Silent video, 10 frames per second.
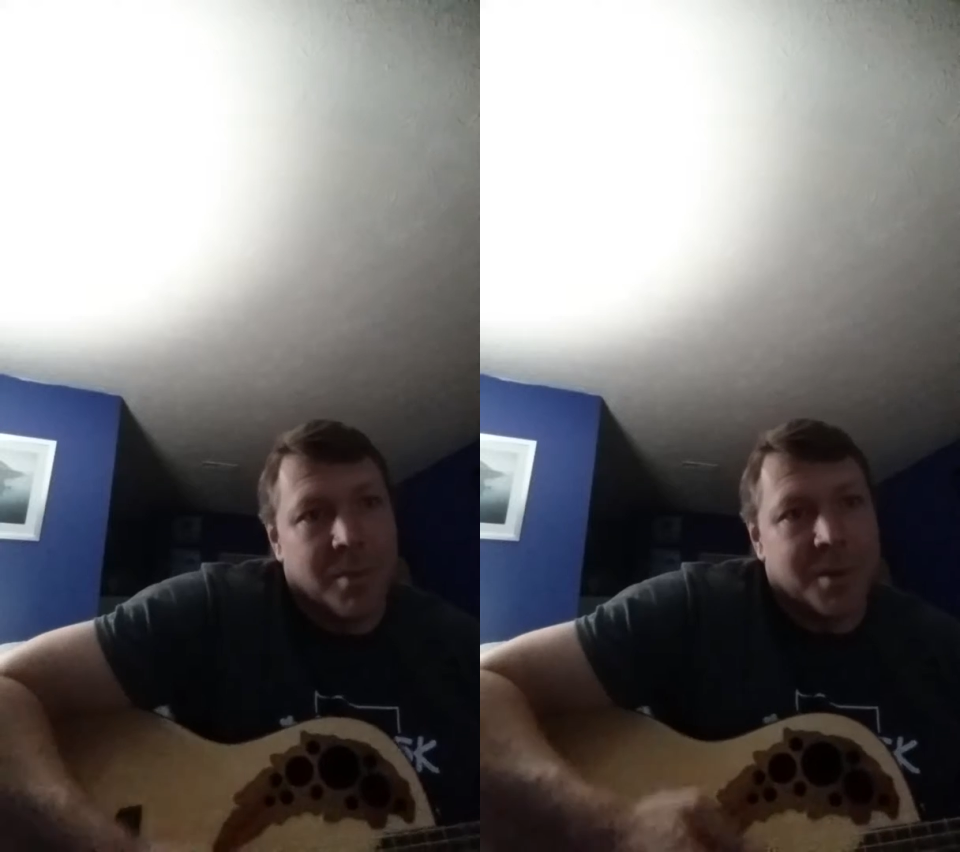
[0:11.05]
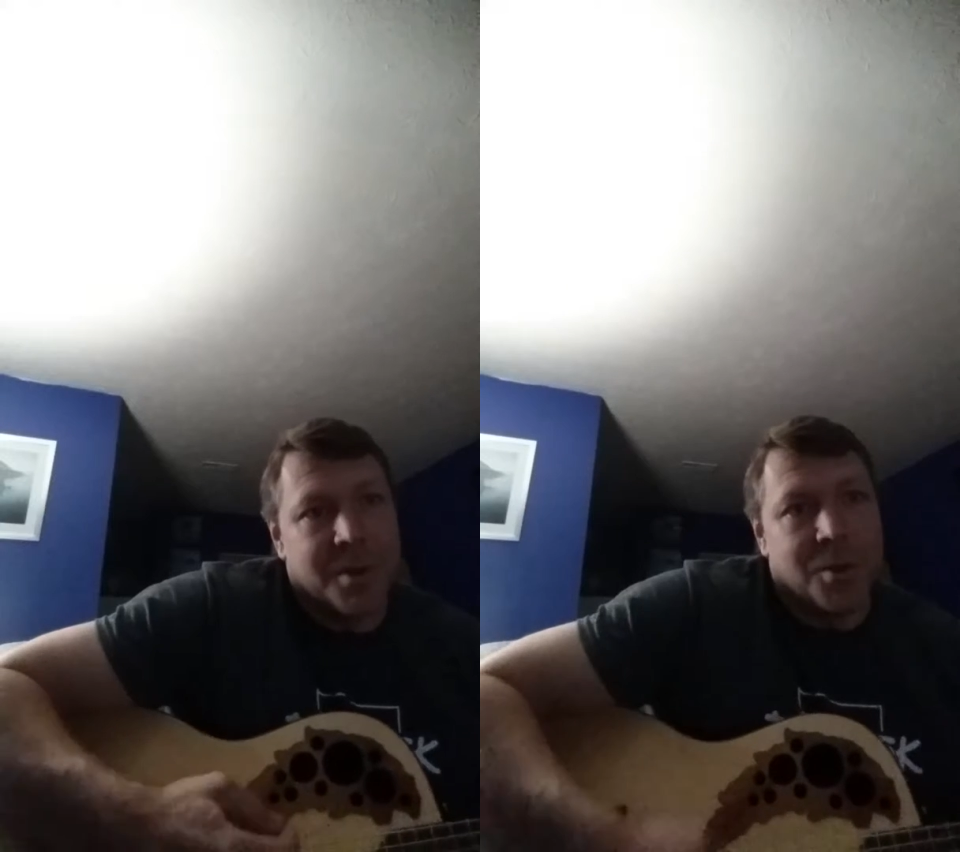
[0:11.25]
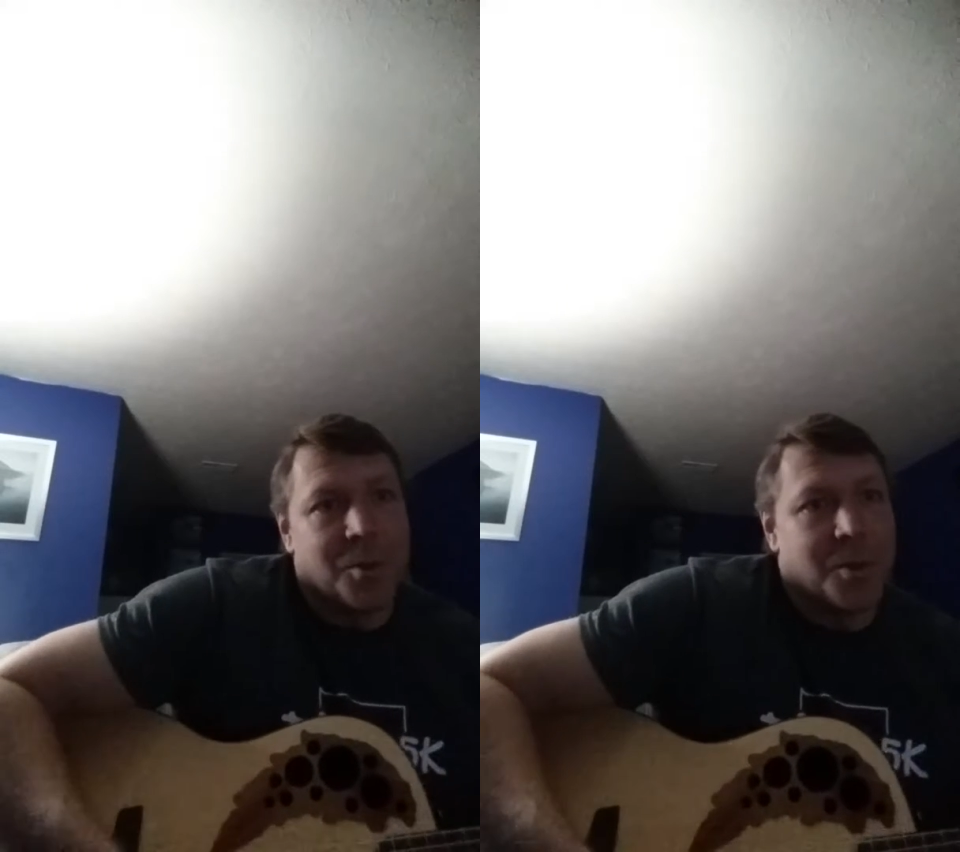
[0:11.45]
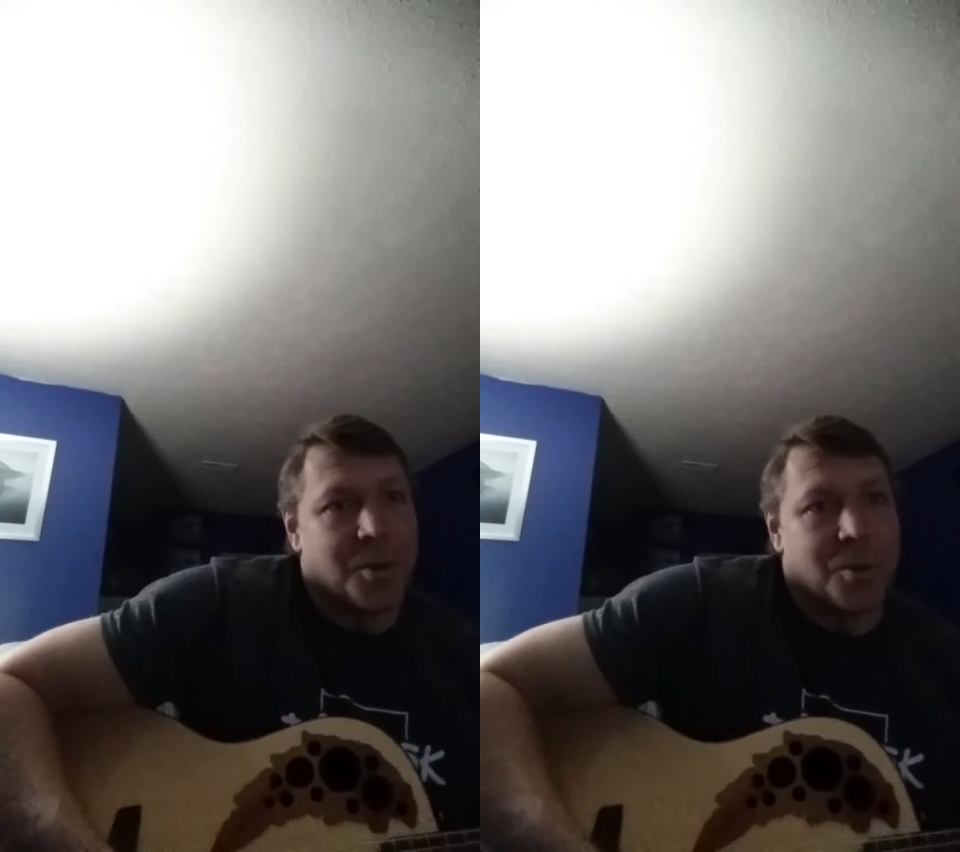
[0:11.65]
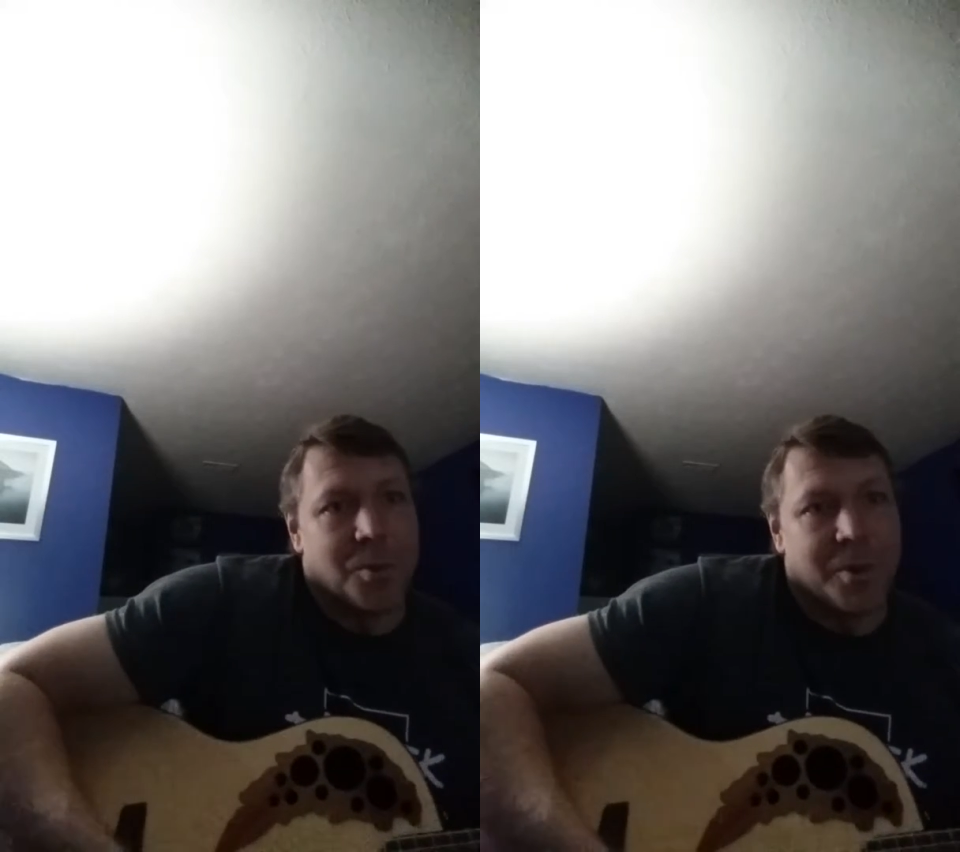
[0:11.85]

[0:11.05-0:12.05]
But do you